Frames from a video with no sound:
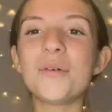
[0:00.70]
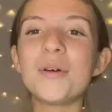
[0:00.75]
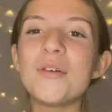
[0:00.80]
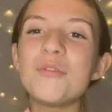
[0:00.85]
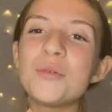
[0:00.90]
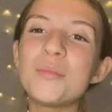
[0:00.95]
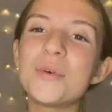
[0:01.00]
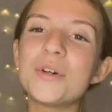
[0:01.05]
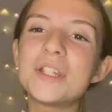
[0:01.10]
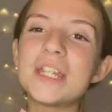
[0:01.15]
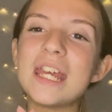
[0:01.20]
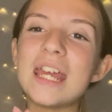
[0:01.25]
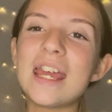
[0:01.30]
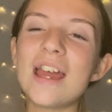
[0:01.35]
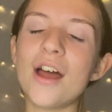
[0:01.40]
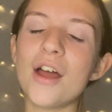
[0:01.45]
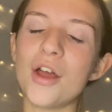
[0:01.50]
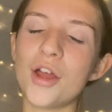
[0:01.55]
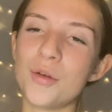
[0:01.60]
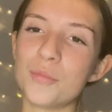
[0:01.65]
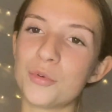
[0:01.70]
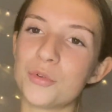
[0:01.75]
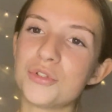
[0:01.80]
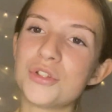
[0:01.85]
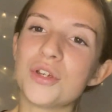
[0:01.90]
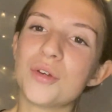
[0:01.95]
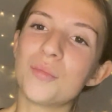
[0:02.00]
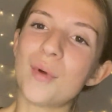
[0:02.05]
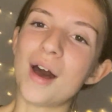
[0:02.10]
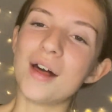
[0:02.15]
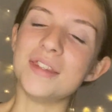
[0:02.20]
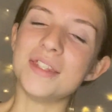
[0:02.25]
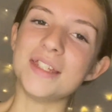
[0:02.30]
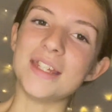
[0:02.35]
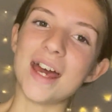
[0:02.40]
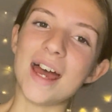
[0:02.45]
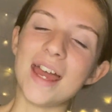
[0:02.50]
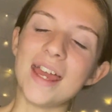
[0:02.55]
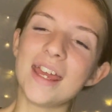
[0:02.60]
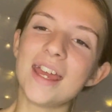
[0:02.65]
everybody. I hope you're doing well
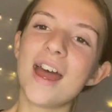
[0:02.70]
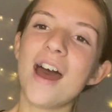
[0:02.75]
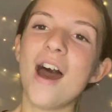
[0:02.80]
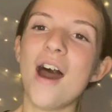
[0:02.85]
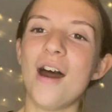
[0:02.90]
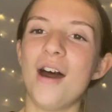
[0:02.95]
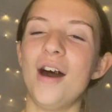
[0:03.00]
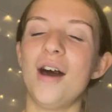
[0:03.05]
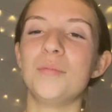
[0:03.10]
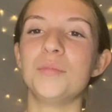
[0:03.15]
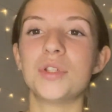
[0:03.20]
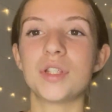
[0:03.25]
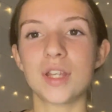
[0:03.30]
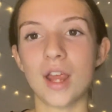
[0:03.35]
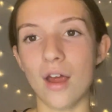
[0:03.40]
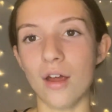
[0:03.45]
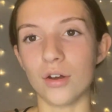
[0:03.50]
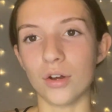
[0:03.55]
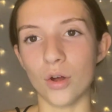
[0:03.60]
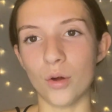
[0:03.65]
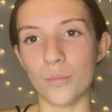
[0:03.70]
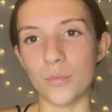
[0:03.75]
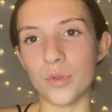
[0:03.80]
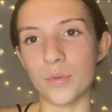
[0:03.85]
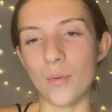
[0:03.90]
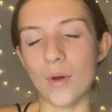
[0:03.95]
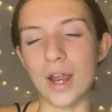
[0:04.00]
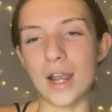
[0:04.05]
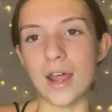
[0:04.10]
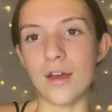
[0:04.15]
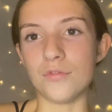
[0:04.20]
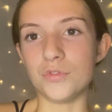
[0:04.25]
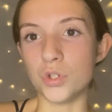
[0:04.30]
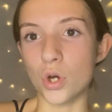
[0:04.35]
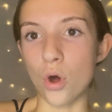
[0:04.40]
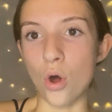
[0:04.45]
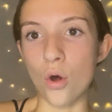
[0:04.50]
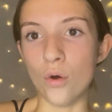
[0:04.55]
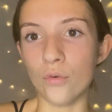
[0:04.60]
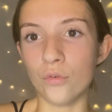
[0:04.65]
today. I'm just carrying on with where I left
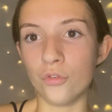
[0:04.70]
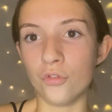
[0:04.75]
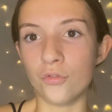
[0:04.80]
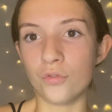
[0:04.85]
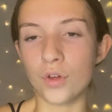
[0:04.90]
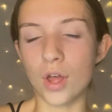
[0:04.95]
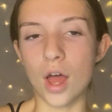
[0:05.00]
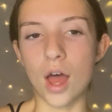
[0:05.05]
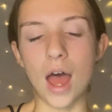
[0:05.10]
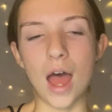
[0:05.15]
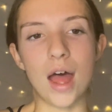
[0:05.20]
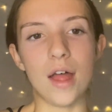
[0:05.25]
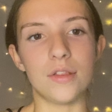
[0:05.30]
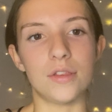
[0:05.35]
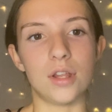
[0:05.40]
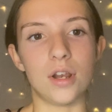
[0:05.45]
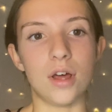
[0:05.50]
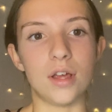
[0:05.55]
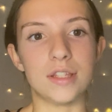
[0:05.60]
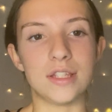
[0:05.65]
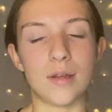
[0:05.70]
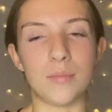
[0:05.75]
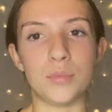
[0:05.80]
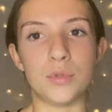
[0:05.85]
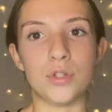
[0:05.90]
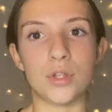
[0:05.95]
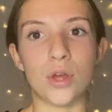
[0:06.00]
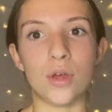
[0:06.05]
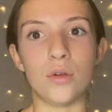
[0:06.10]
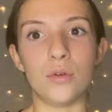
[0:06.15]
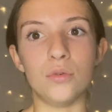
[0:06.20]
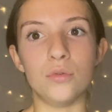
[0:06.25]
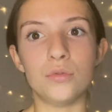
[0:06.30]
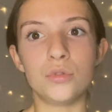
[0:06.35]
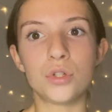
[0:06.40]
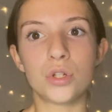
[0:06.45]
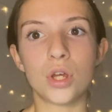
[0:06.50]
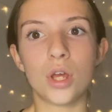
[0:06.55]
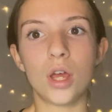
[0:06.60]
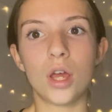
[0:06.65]
off at the last
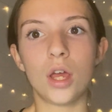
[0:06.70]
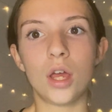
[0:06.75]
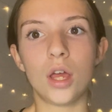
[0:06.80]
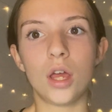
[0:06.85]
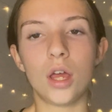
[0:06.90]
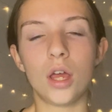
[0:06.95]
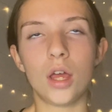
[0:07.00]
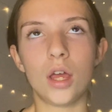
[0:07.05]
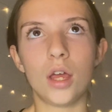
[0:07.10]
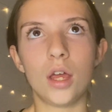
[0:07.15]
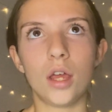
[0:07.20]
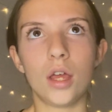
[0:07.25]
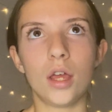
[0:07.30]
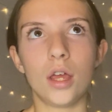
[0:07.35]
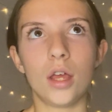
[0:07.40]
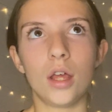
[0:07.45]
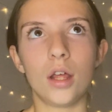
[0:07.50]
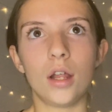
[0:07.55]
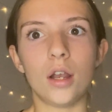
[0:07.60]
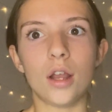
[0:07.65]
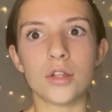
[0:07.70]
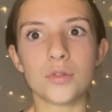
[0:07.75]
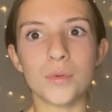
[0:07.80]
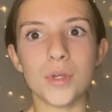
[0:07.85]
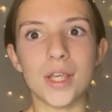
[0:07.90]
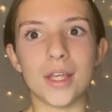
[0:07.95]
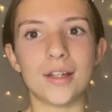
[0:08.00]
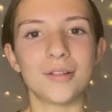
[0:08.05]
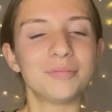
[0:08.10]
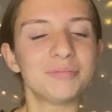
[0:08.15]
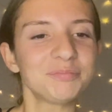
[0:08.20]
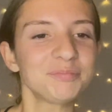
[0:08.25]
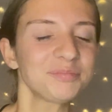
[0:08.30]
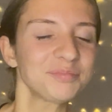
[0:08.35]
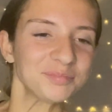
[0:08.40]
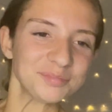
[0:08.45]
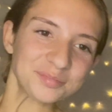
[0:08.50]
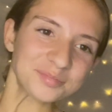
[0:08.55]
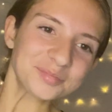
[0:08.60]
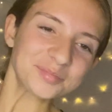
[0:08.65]
episode last week.
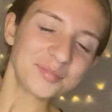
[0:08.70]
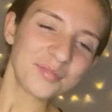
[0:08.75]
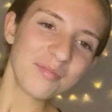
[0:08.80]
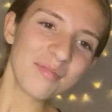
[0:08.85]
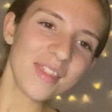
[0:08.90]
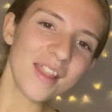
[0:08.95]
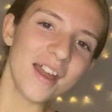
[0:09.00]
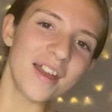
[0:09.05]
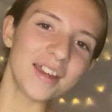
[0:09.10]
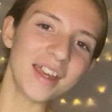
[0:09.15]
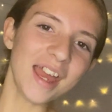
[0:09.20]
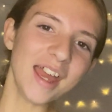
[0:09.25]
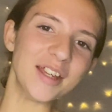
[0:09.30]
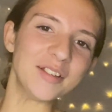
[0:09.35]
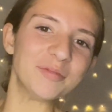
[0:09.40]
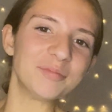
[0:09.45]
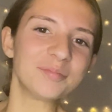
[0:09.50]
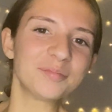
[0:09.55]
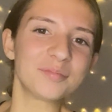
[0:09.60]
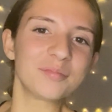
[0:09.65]
Okay.